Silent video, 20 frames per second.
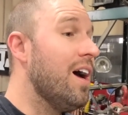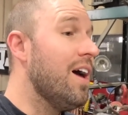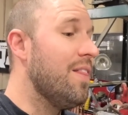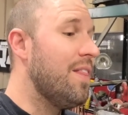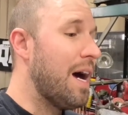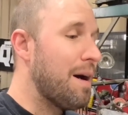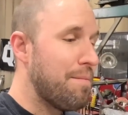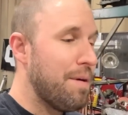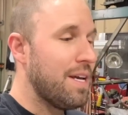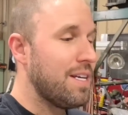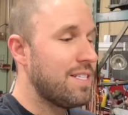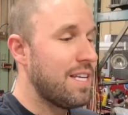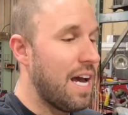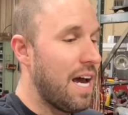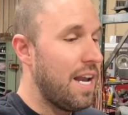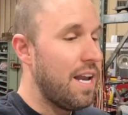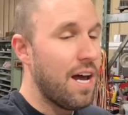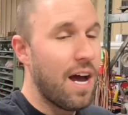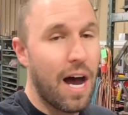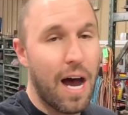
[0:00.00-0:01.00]
that being
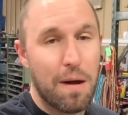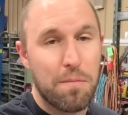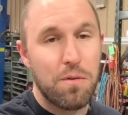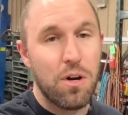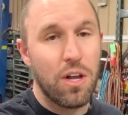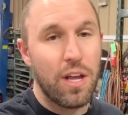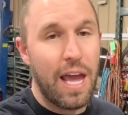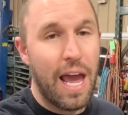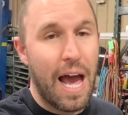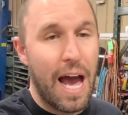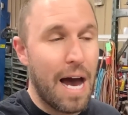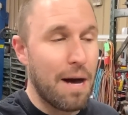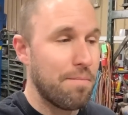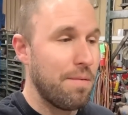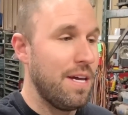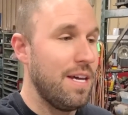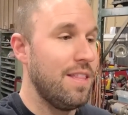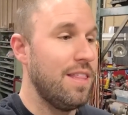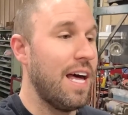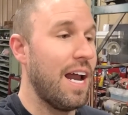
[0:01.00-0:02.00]
said, I'm really
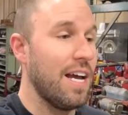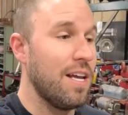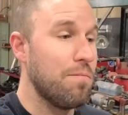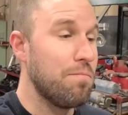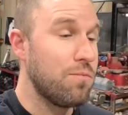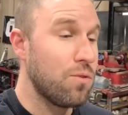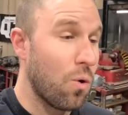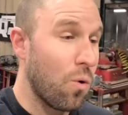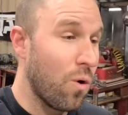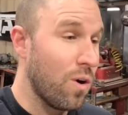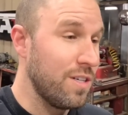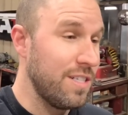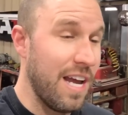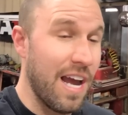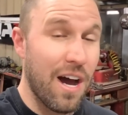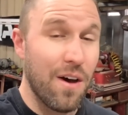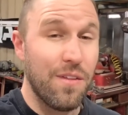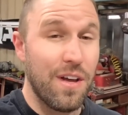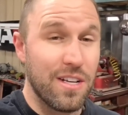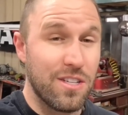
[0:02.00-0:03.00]
happy that I tore
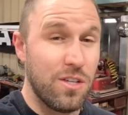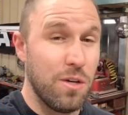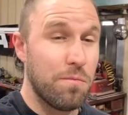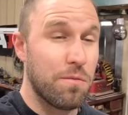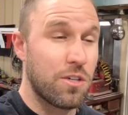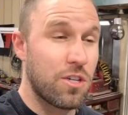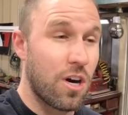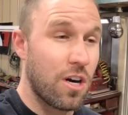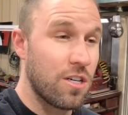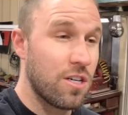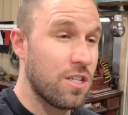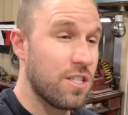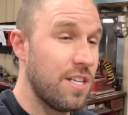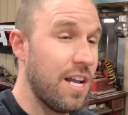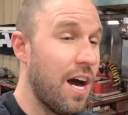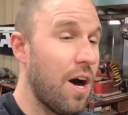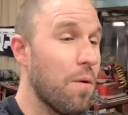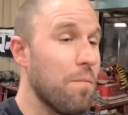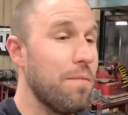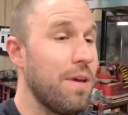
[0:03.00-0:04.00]
down that supercharger
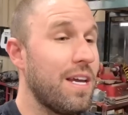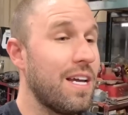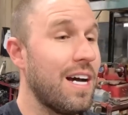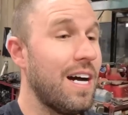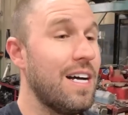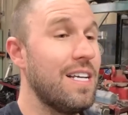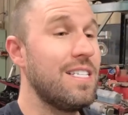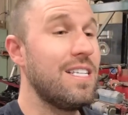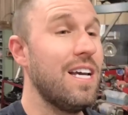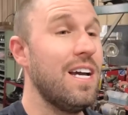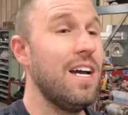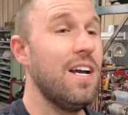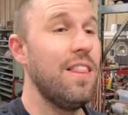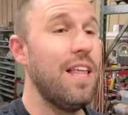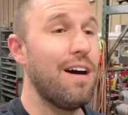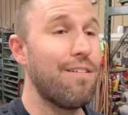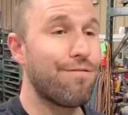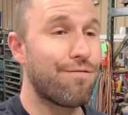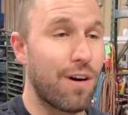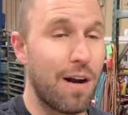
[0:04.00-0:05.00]
snout because
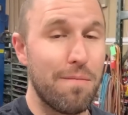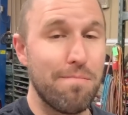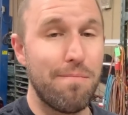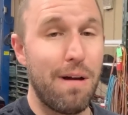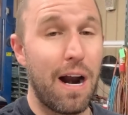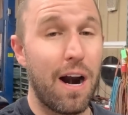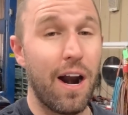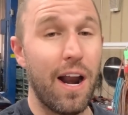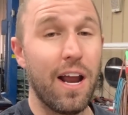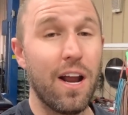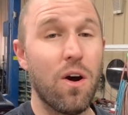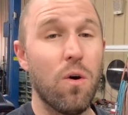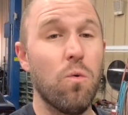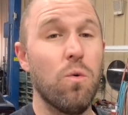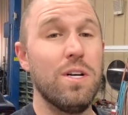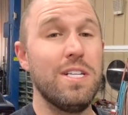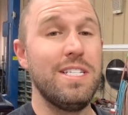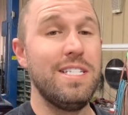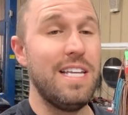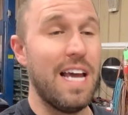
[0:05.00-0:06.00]
that front bearing
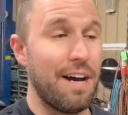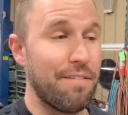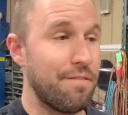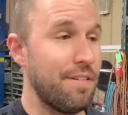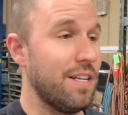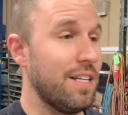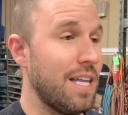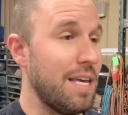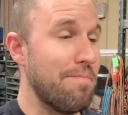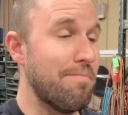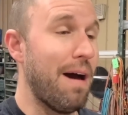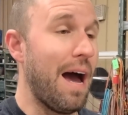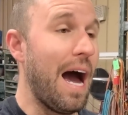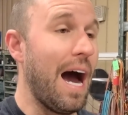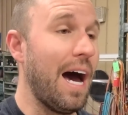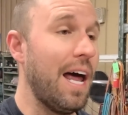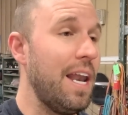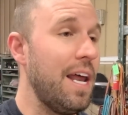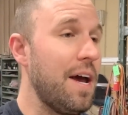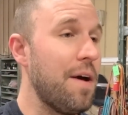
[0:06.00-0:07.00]
was definitely
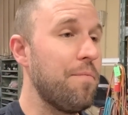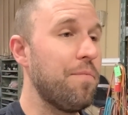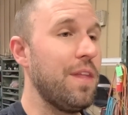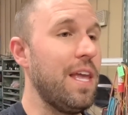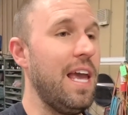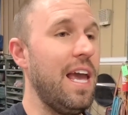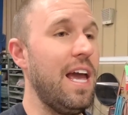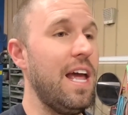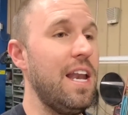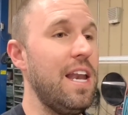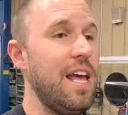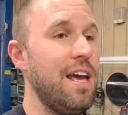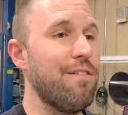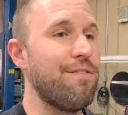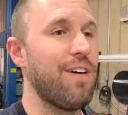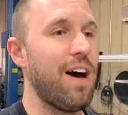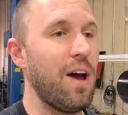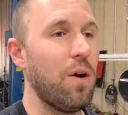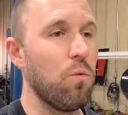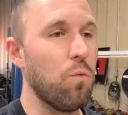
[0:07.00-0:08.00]
bad. And
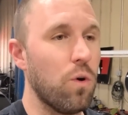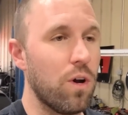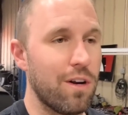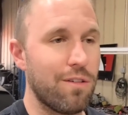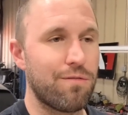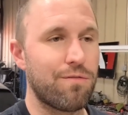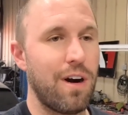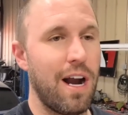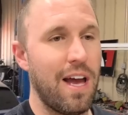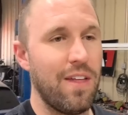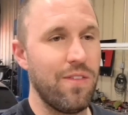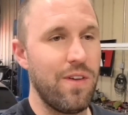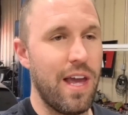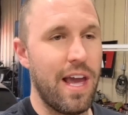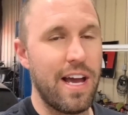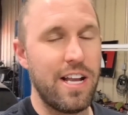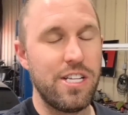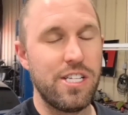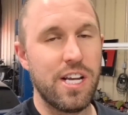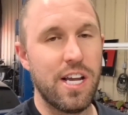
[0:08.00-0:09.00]
if I would have ran the
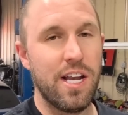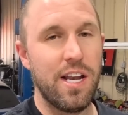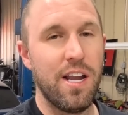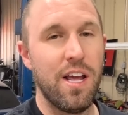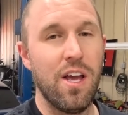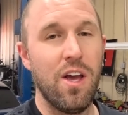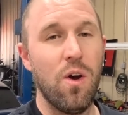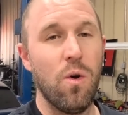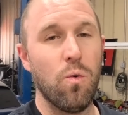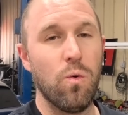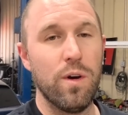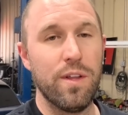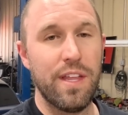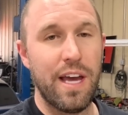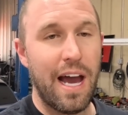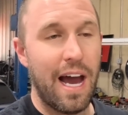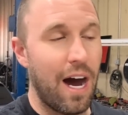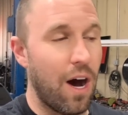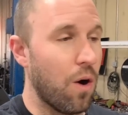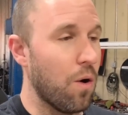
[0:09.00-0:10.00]
engine
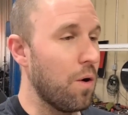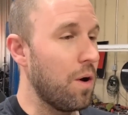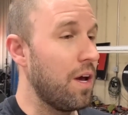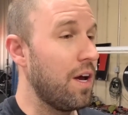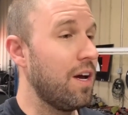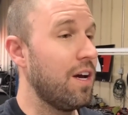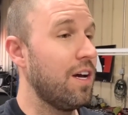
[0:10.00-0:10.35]
without